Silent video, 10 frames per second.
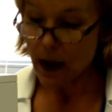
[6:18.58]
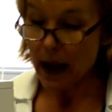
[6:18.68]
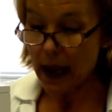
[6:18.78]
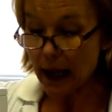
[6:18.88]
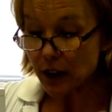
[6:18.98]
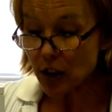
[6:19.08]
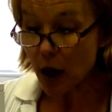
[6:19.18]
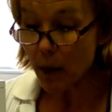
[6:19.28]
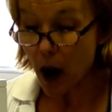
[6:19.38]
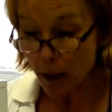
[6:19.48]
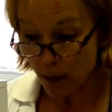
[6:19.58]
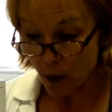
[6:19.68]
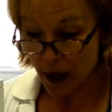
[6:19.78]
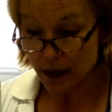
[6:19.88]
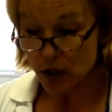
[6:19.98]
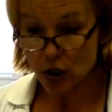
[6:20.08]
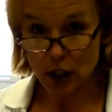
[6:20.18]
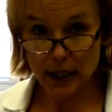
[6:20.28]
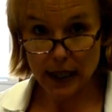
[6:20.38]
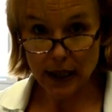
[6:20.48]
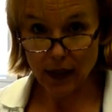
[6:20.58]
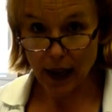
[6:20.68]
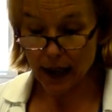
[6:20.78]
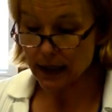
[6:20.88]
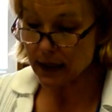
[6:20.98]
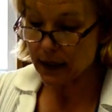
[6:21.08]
and come up once, just like that,